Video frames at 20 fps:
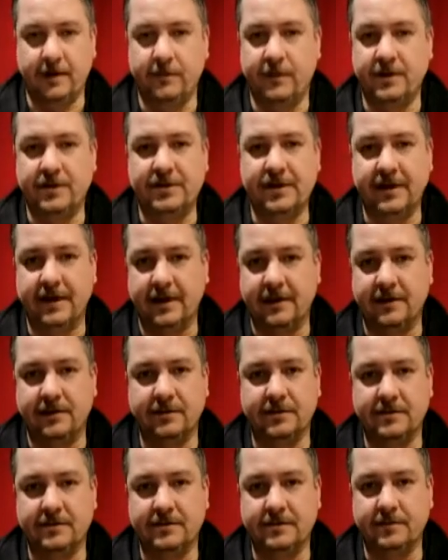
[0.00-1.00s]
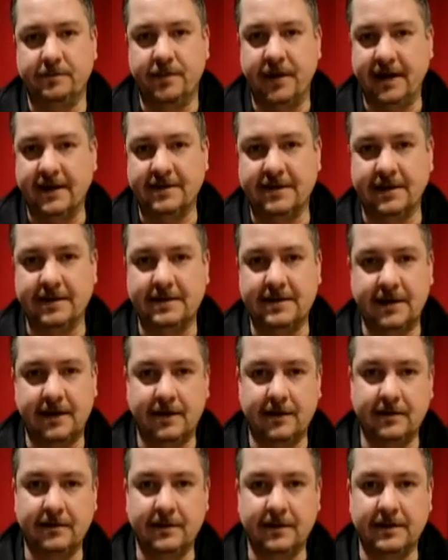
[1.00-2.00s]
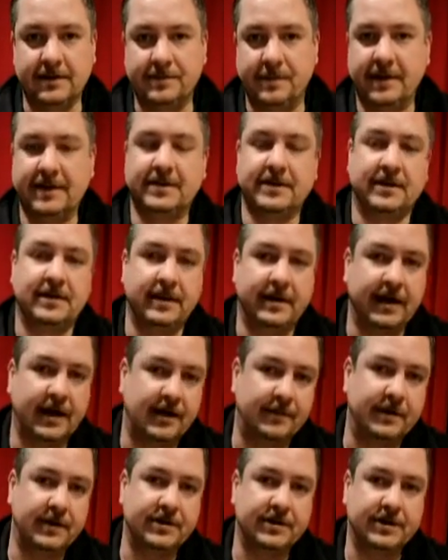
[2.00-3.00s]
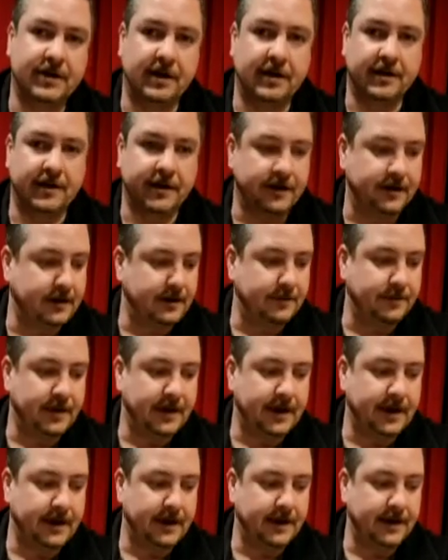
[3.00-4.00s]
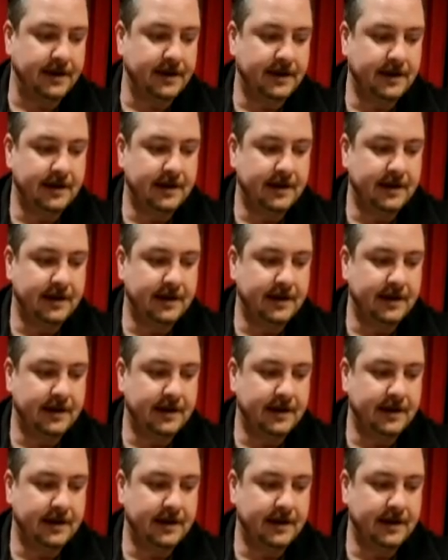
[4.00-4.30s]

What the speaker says: Once you get those basics down, it's basically how much are you going to pay.